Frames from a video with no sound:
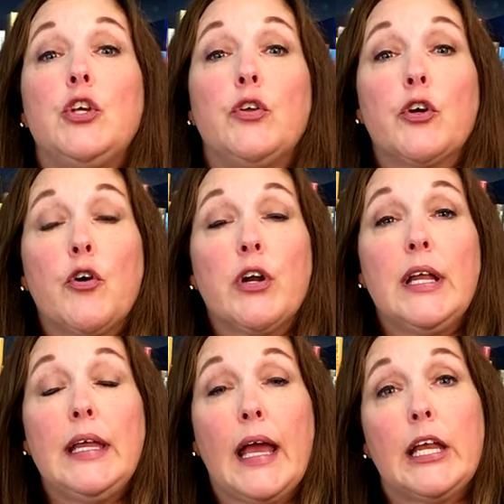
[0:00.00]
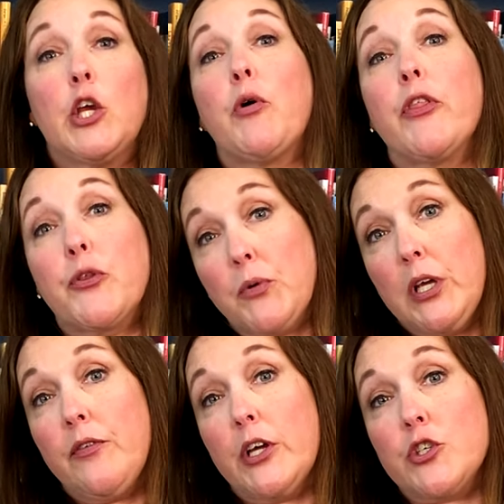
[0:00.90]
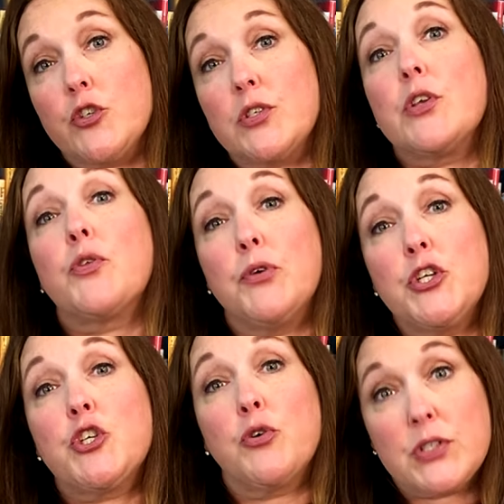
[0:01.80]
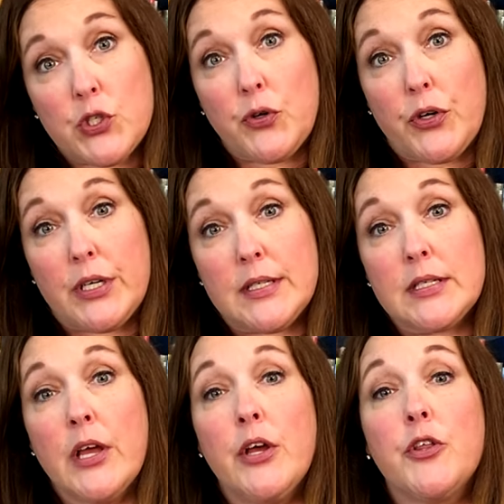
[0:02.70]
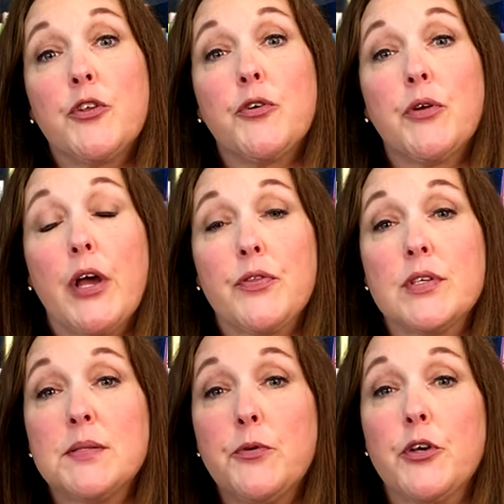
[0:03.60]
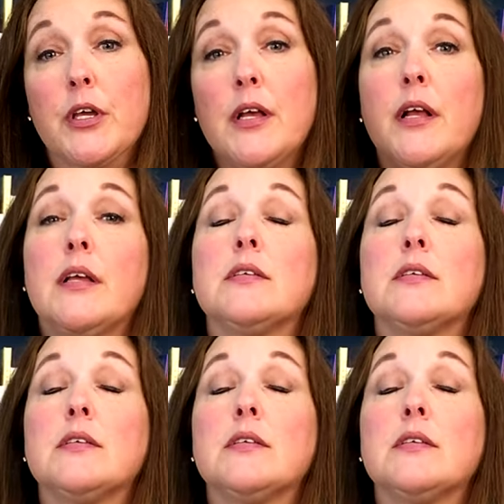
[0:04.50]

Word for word: Unicorn and Yeti go on three adventures, three short stories throughout this book.